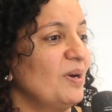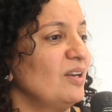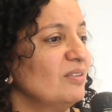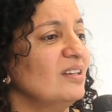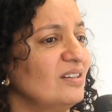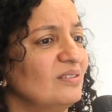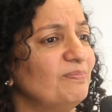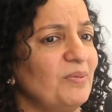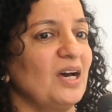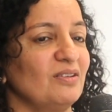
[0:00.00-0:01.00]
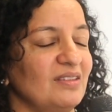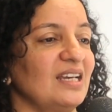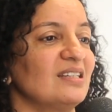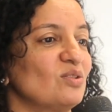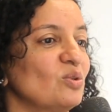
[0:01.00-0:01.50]
Part of
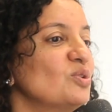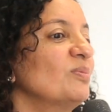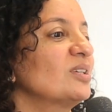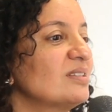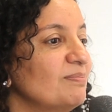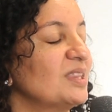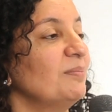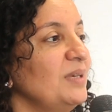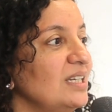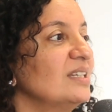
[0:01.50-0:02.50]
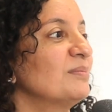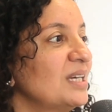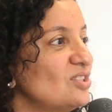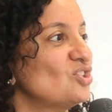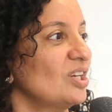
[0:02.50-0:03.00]
that is also because the medium
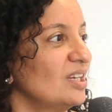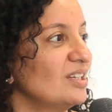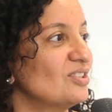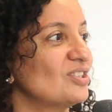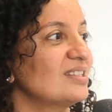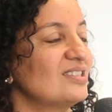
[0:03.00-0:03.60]
has changed.